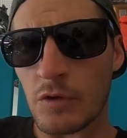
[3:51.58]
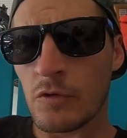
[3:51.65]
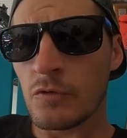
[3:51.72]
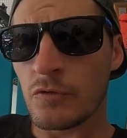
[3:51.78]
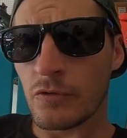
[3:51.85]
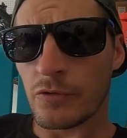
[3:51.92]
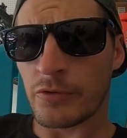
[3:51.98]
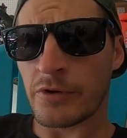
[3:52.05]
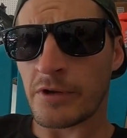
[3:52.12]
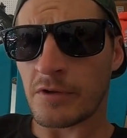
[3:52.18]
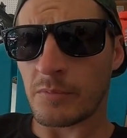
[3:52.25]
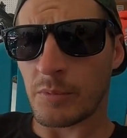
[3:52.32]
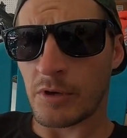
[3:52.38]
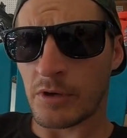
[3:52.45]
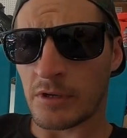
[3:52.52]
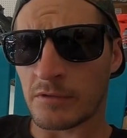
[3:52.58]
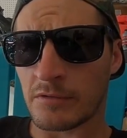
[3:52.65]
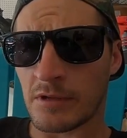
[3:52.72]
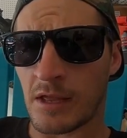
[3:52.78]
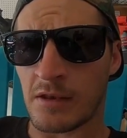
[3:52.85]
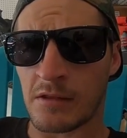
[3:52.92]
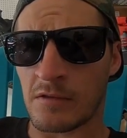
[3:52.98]
huge learning
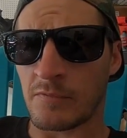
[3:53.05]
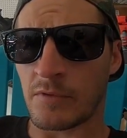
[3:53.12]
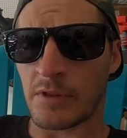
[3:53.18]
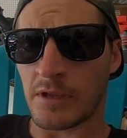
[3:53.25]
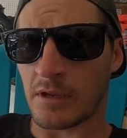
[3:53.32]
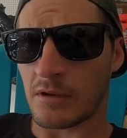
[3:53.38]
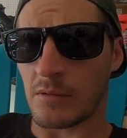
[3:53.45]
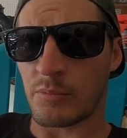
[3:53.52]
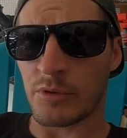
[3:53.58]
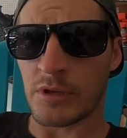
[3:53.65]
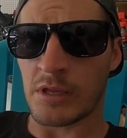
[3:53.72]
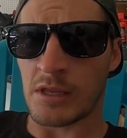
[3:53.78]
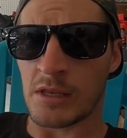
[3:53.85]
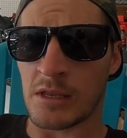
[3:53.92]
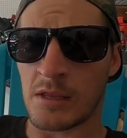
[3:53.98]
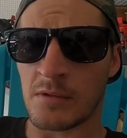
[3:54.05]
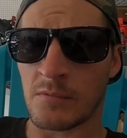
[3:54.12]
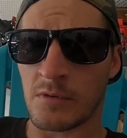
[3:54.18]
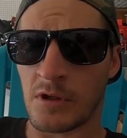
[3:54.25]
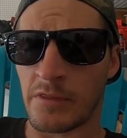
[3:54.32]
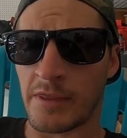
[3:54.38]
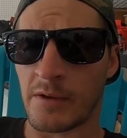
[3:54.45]
experience. I did feel like a complete idiot
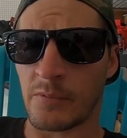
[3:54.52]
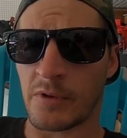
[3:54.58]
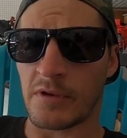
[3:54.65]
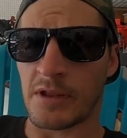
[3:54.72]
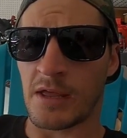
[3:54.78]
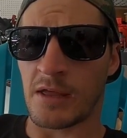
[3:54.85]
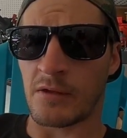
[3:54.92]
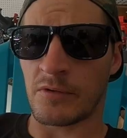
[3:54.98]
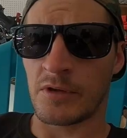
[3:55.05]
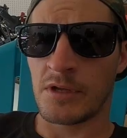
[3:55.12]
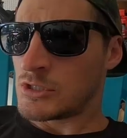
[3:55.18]
when all that went down.